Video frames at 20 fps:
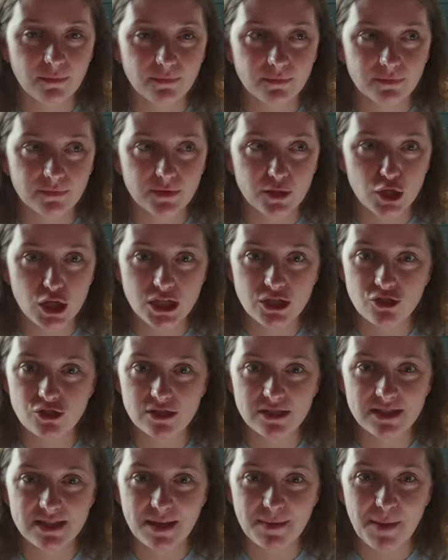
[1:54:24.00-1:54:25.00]

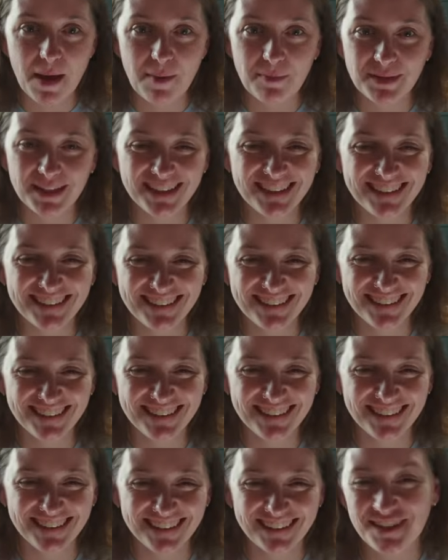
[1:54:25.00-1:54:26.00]
crunches them up
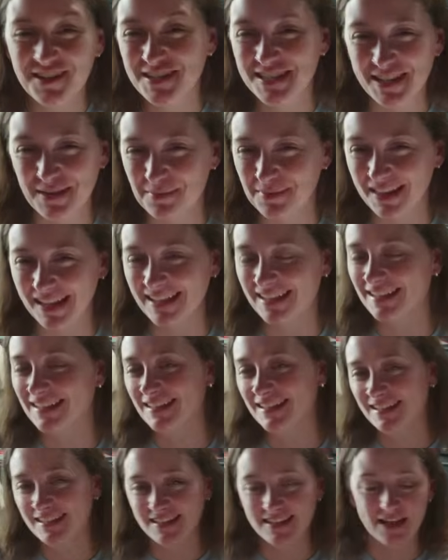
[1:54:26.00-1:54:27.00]
or something.
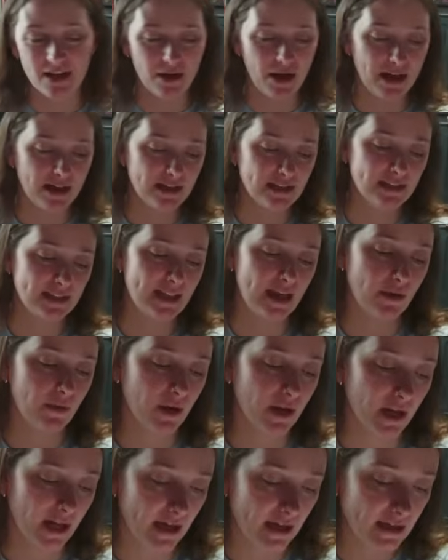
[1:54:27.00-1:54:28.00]
I could see that
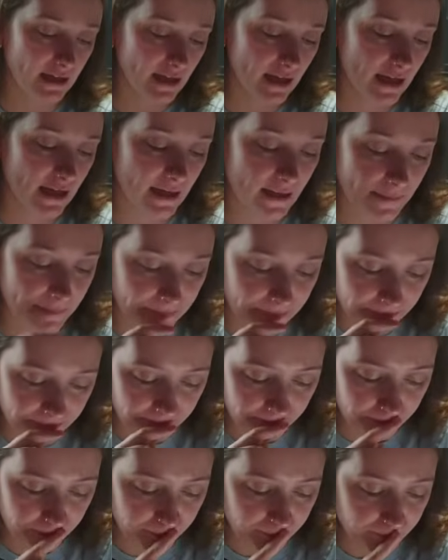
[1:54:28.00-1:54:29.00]
working.
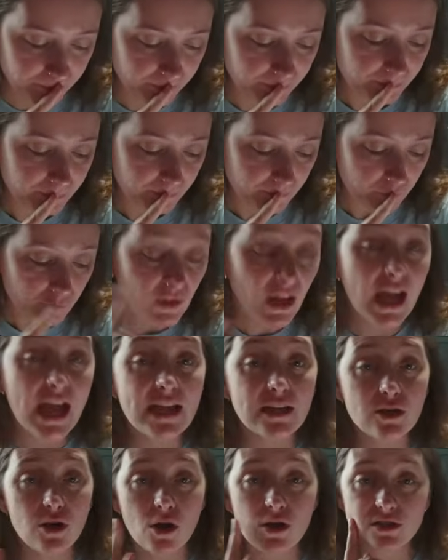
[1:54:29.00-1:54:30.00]
I
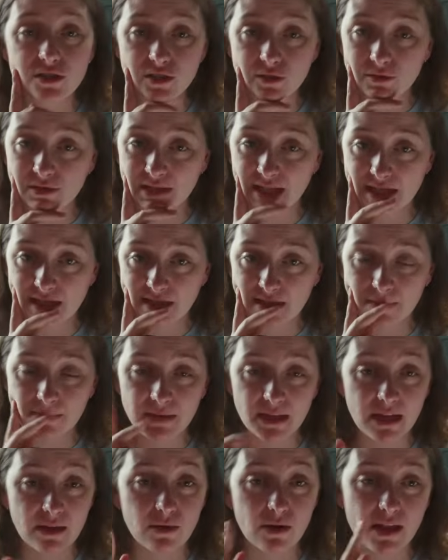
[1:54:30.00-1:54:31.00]
could also see
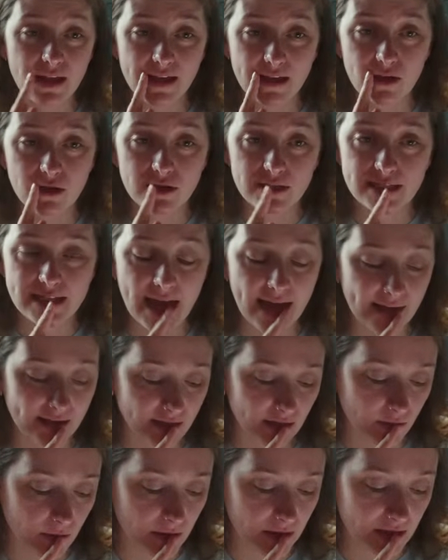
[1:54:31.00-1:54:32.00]
something like a good
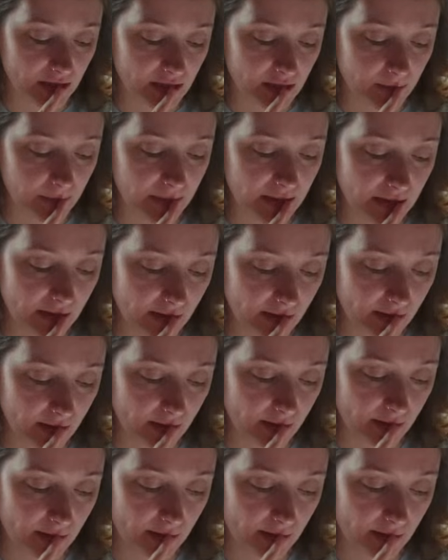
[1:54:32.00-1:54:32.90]
tactic with the spear